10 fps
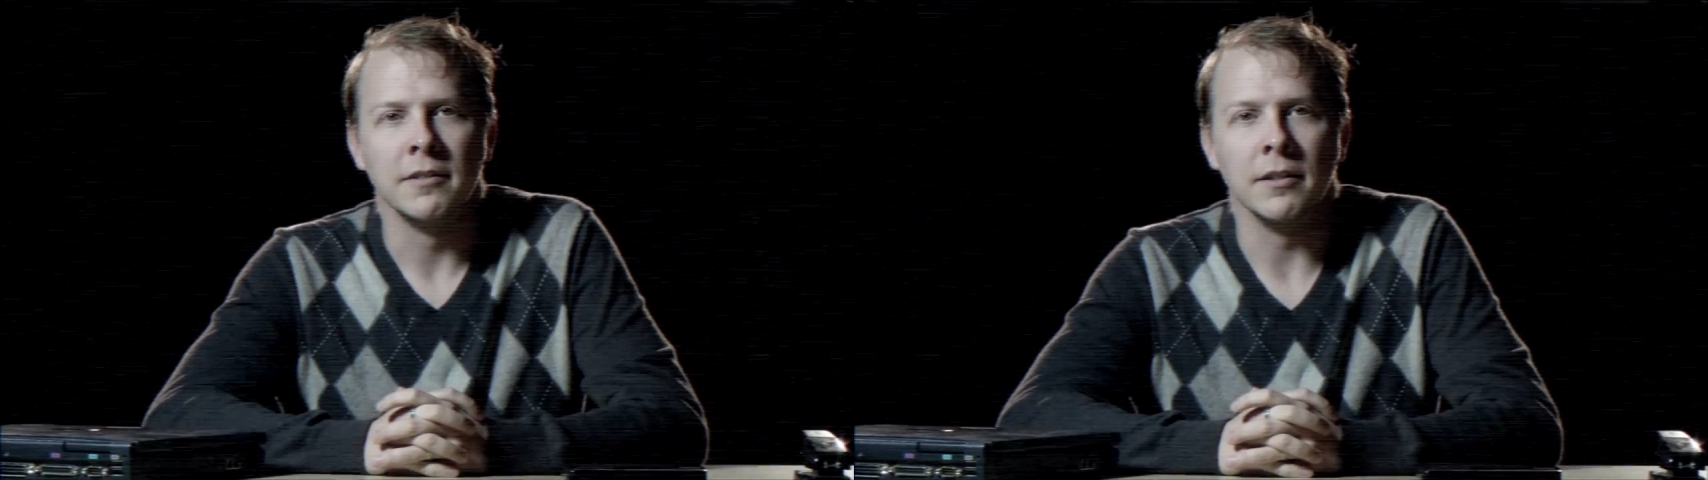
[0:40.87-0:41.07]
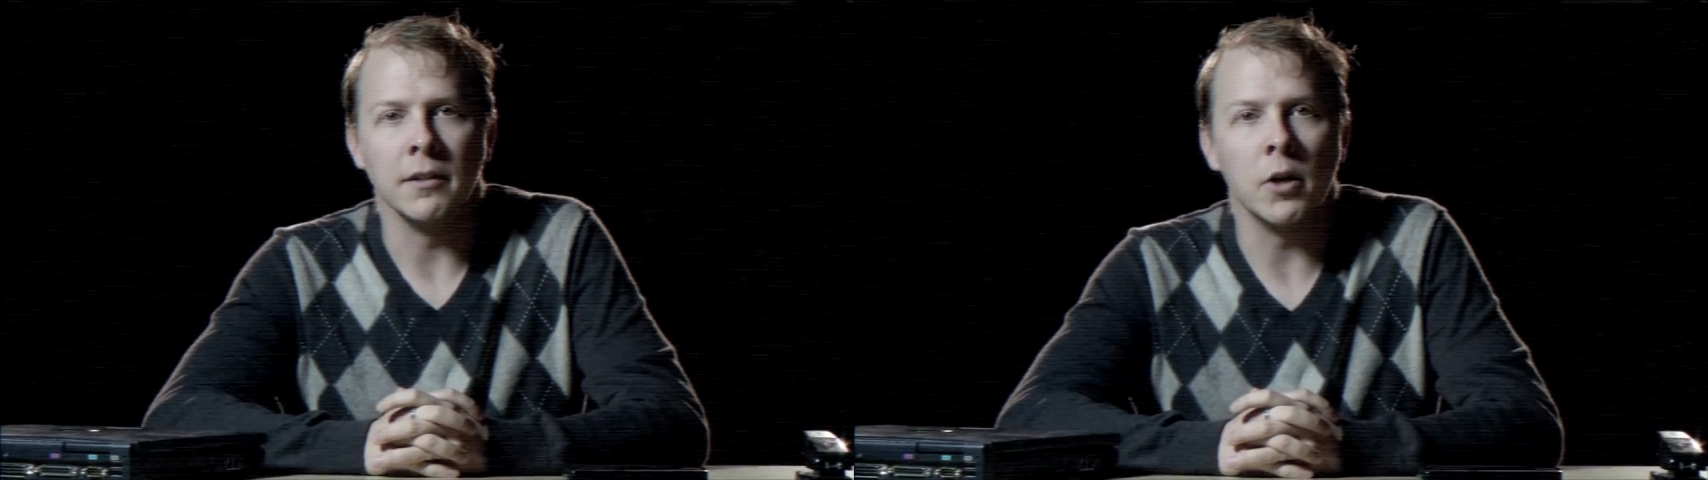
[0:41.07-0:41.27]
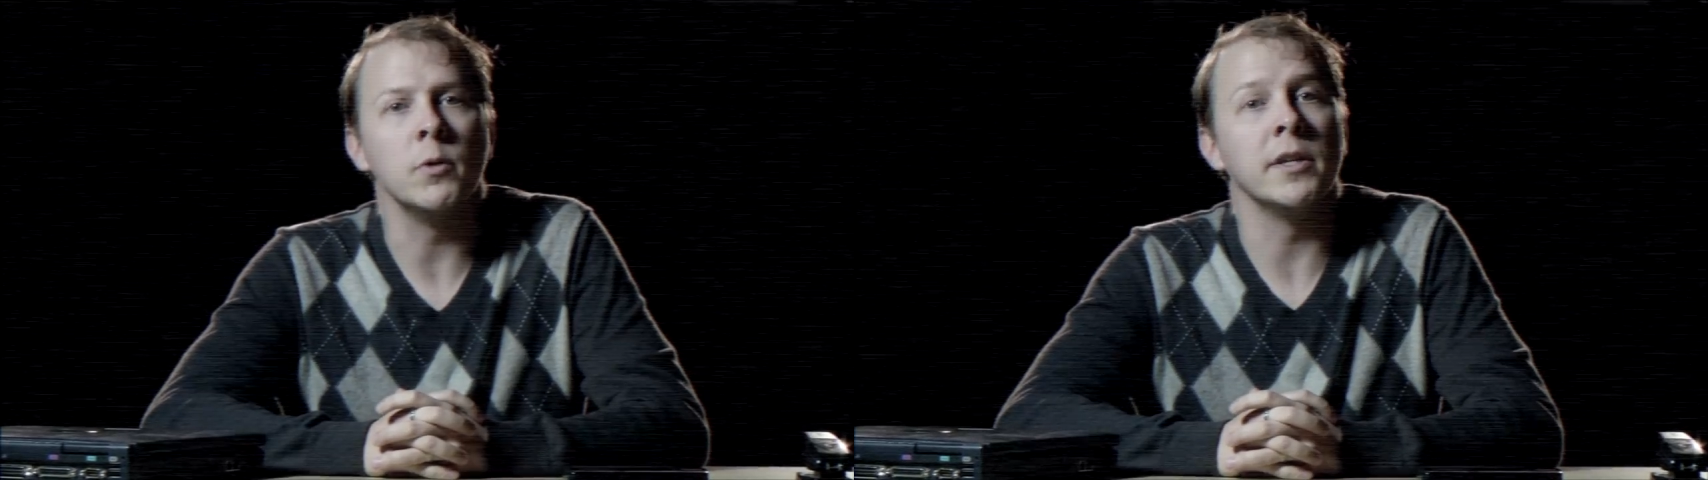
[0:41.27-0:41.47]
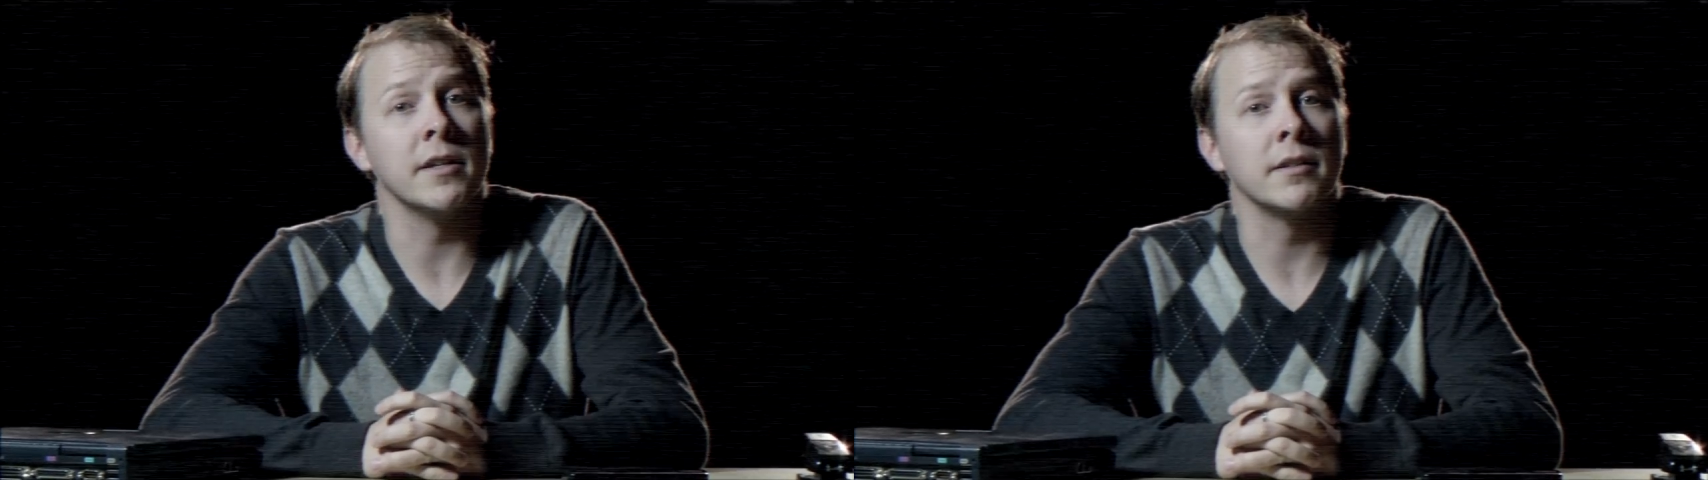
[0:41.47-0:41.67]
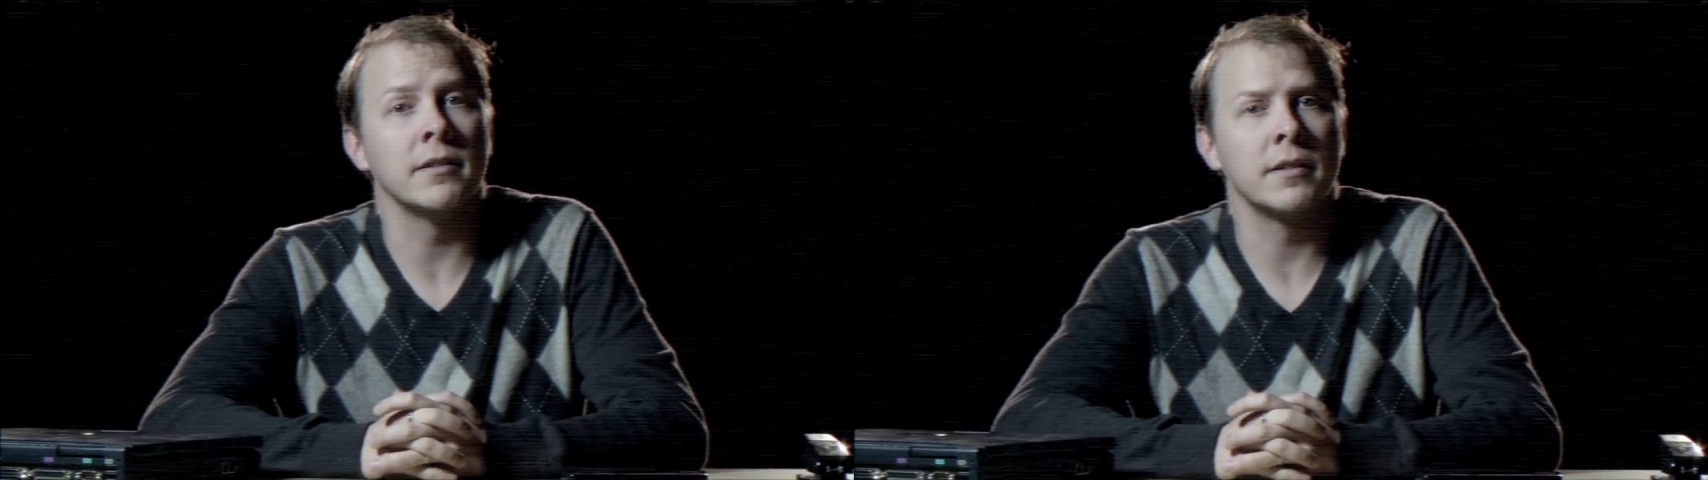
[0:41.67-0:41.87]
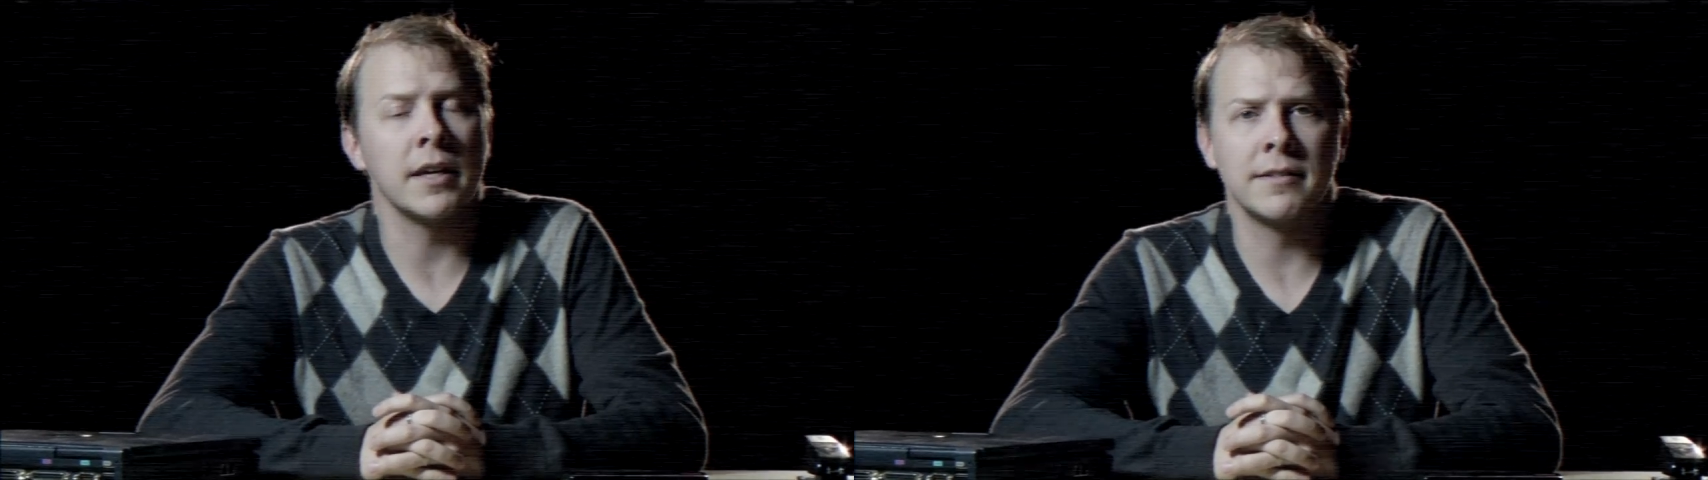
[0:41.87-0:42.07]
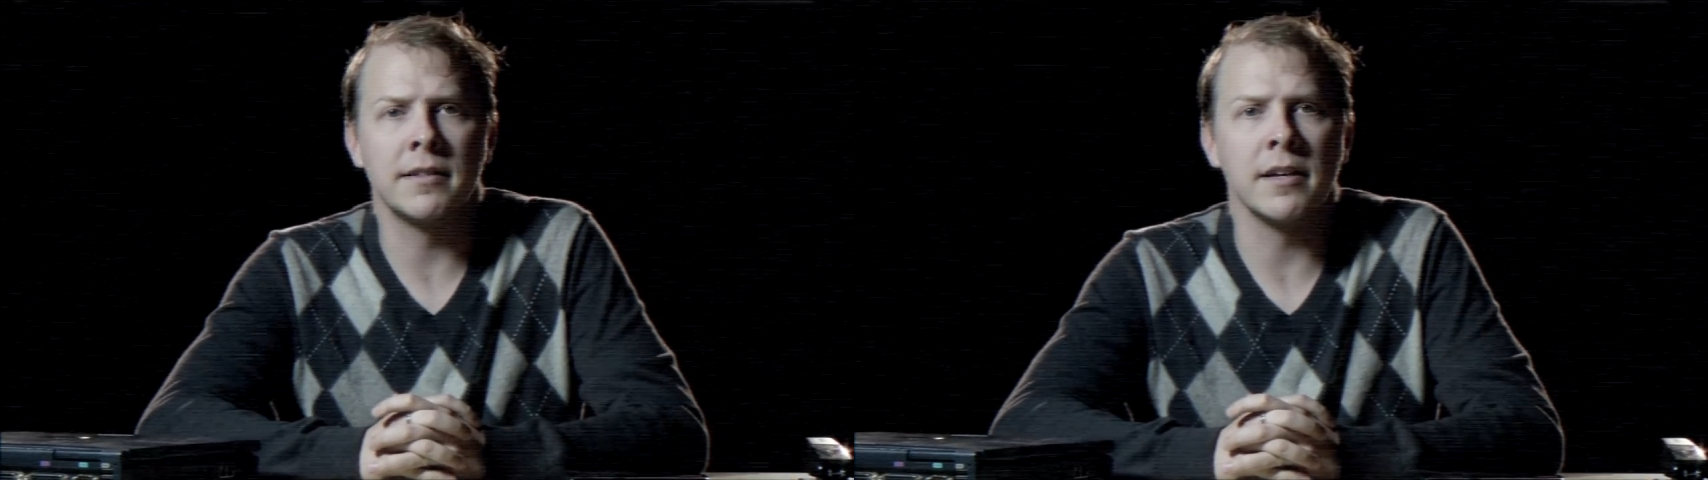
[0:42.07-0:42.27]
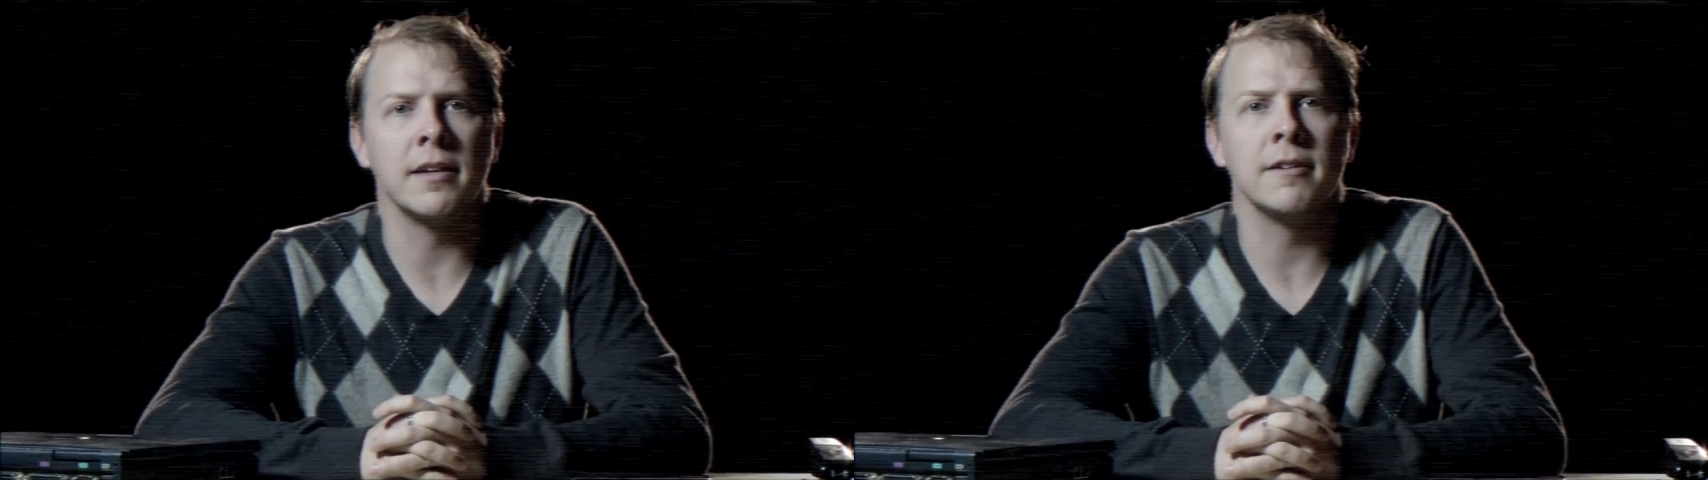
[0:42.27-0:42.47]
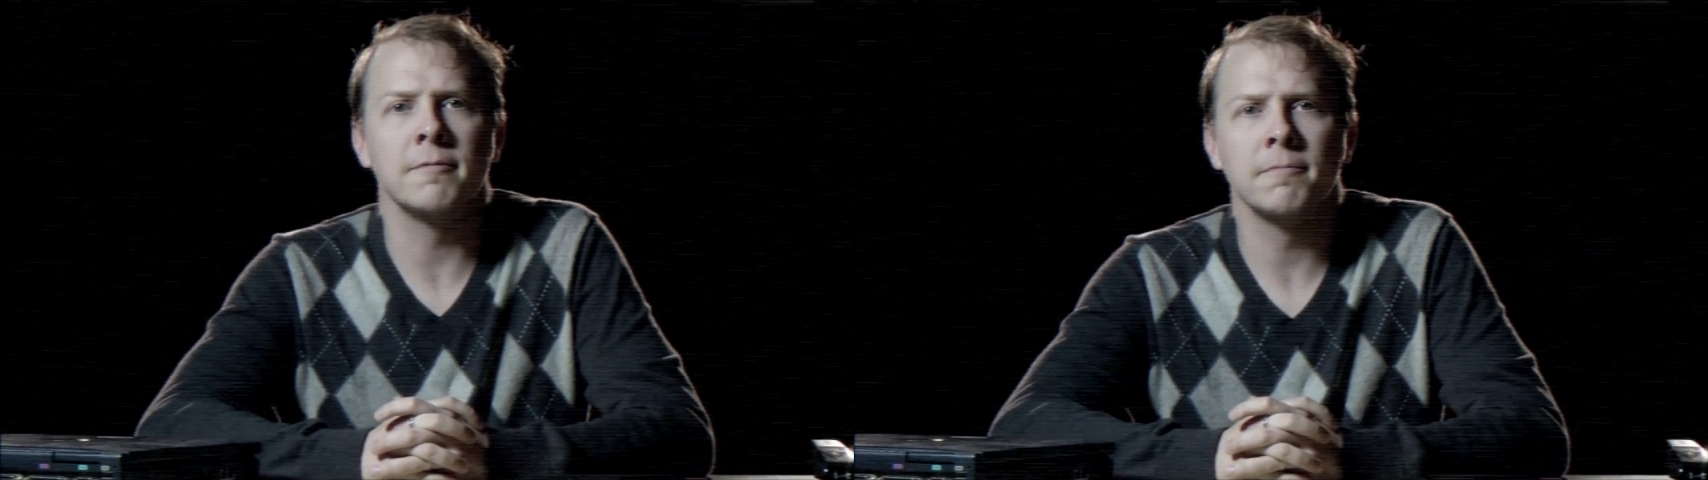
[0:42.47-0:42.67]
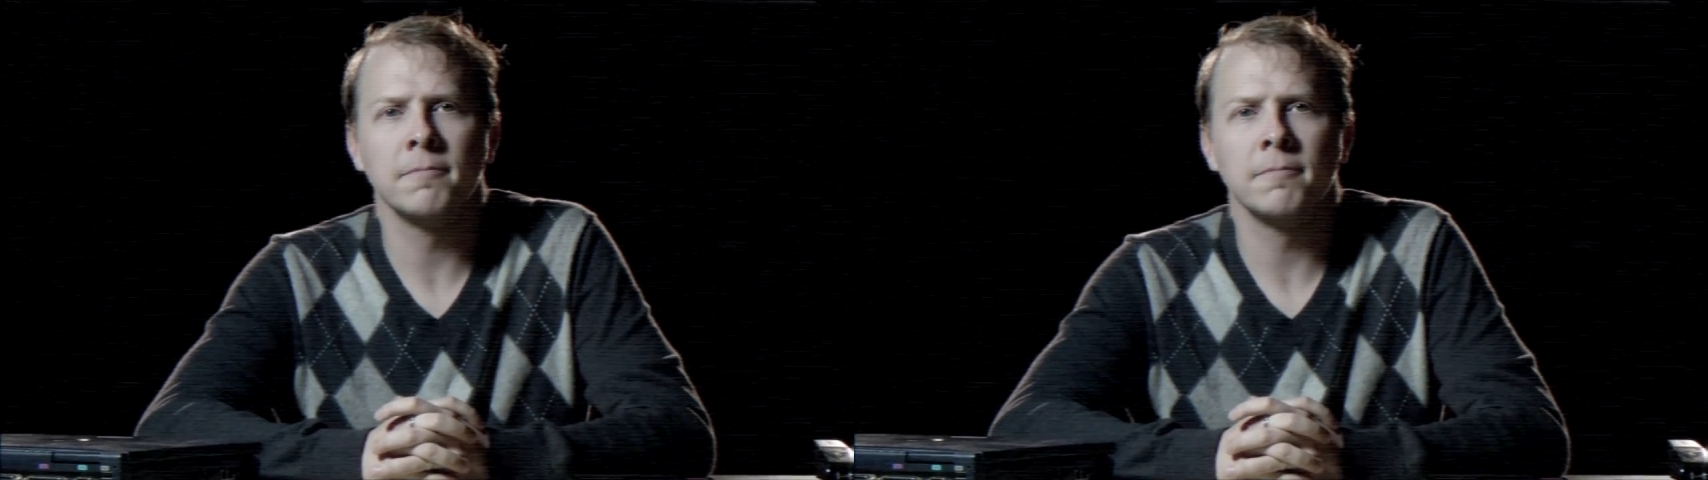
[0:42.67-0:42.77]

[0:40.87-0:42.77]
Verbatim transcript: The loneliness sets in.